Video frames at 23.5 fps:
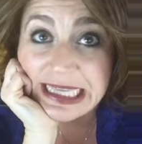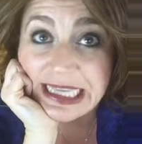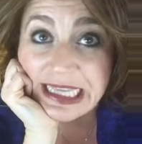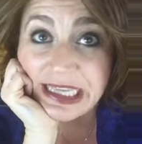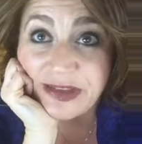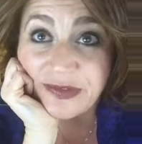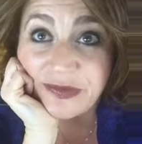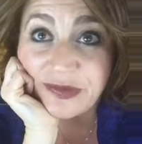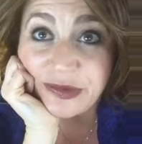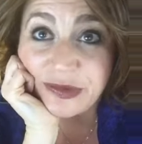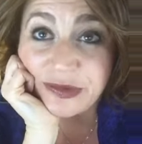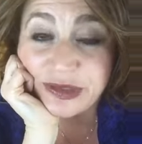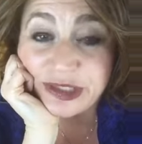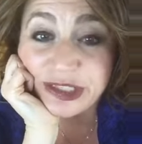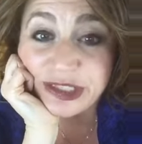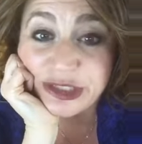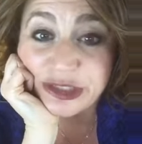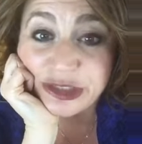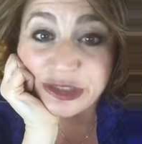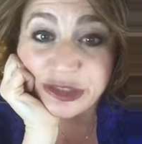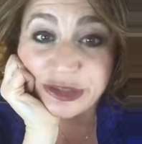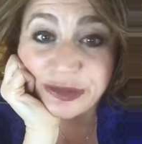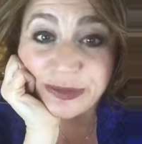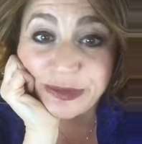If you
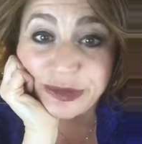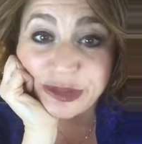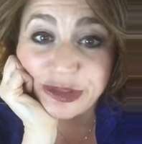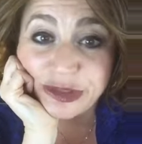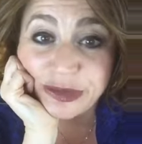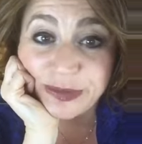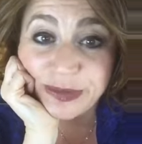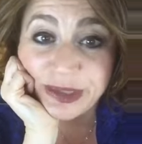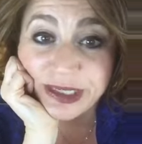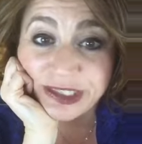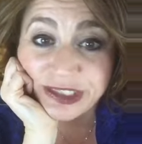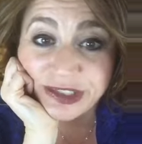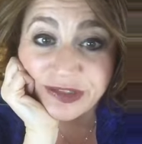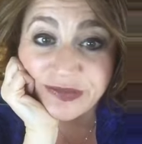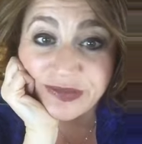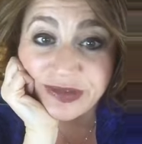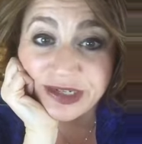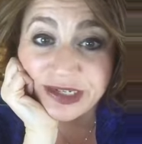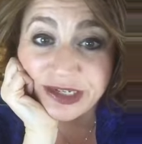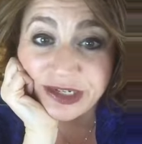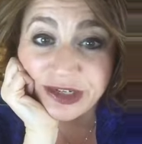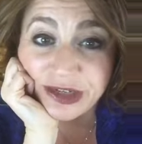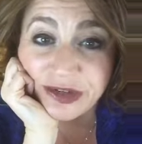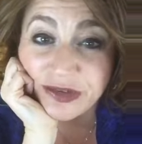consume too much of
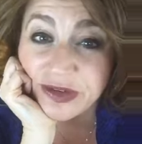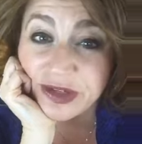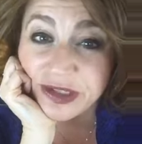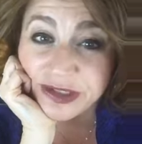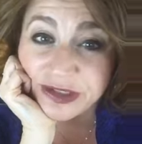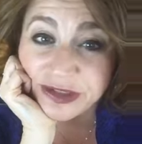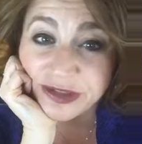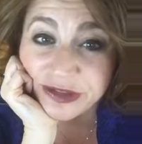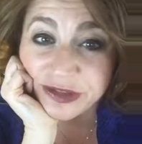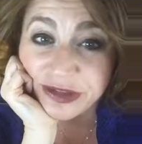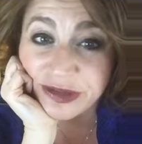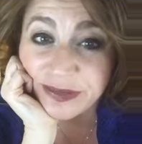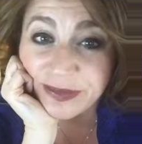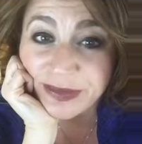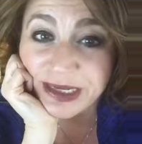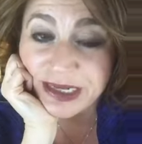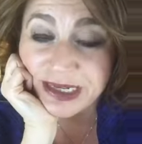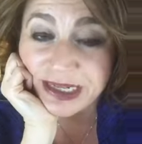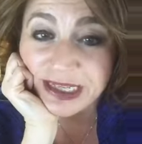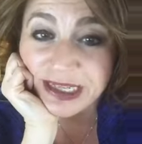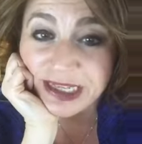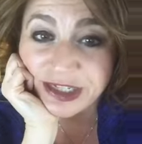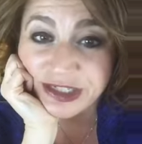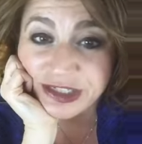it and you're on certain
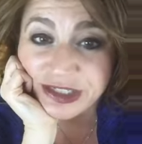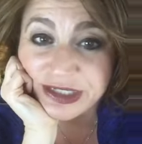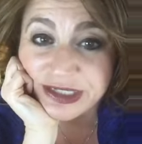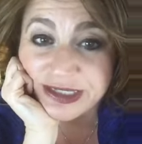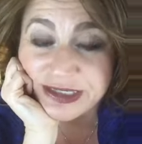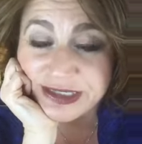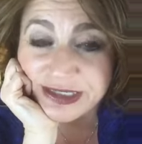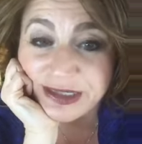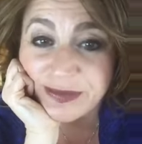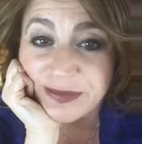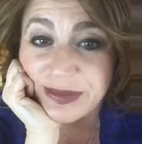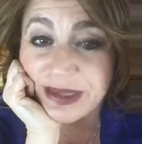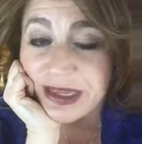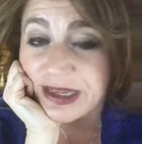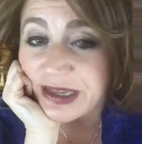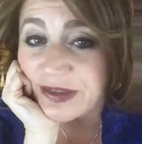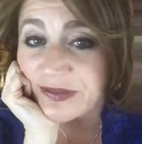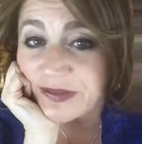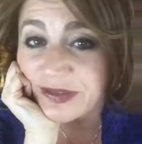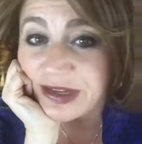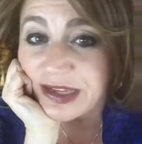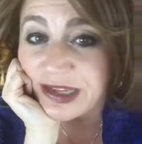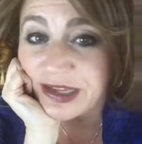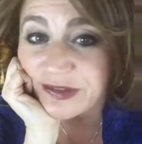medications, it may
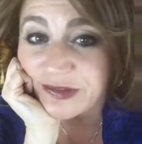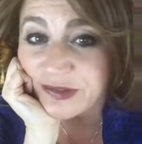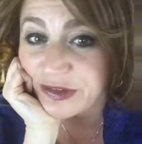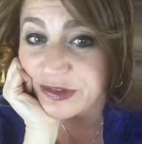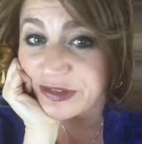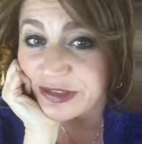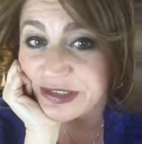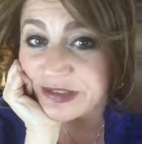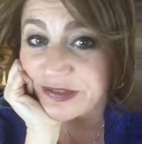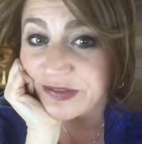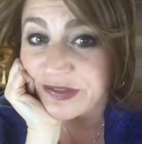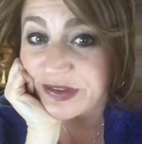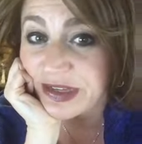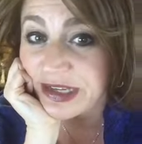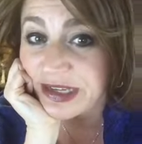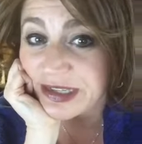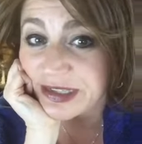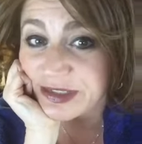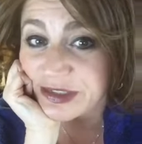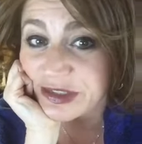have an adverse effect.